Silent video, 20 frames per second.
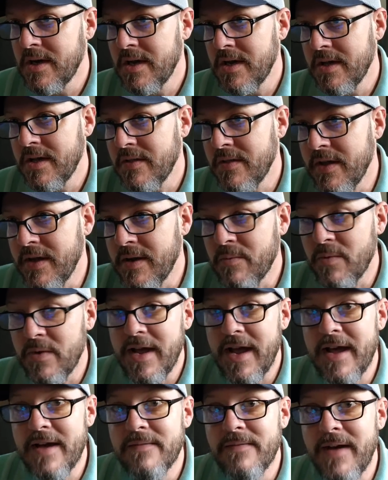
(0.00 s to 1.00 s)
Then we
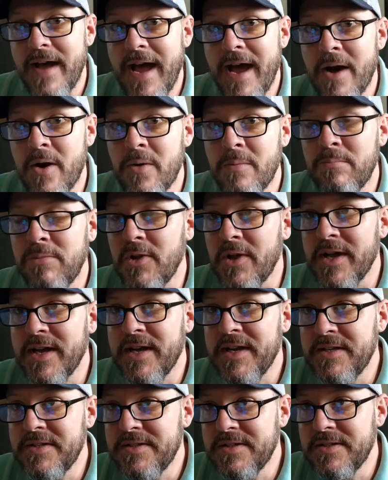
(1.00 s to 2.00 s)
have Al
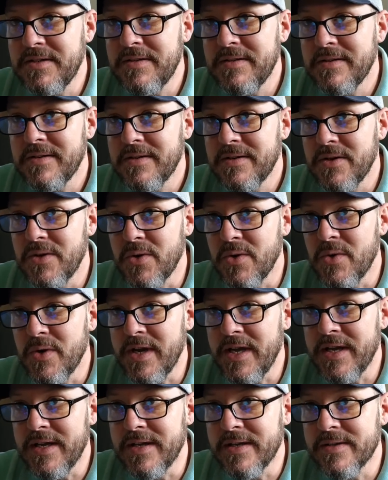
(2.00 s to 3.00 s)
Blades, who
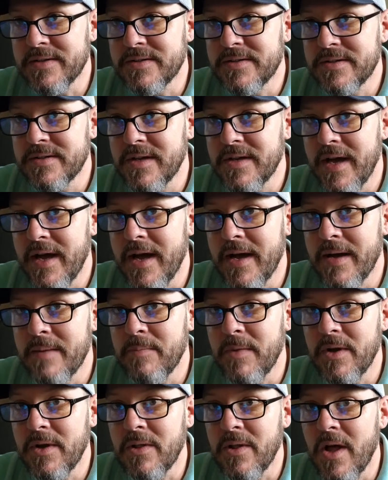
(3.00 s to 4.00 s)
is a
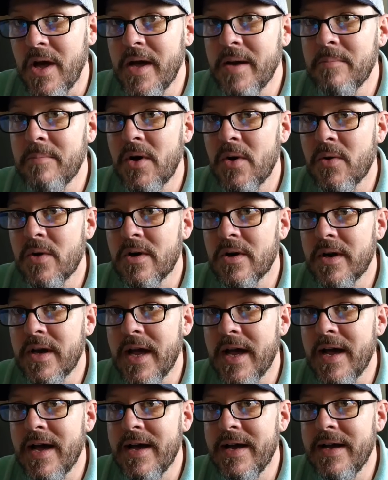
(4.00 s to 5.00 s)
lawnmower
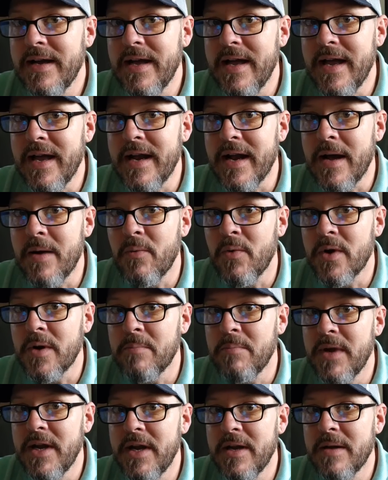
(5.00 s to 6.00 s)
guy, and I want to
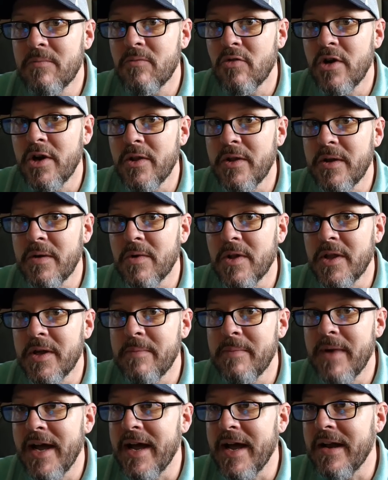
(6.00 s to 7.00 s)
meet him really, really
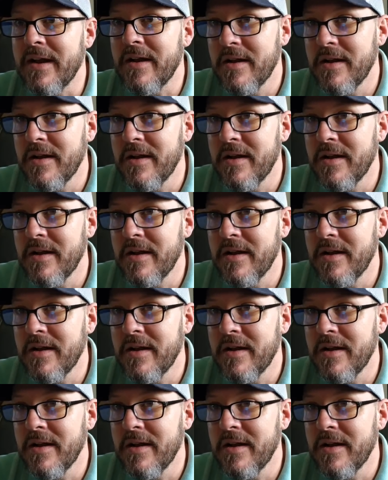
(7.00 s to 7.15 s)
bad.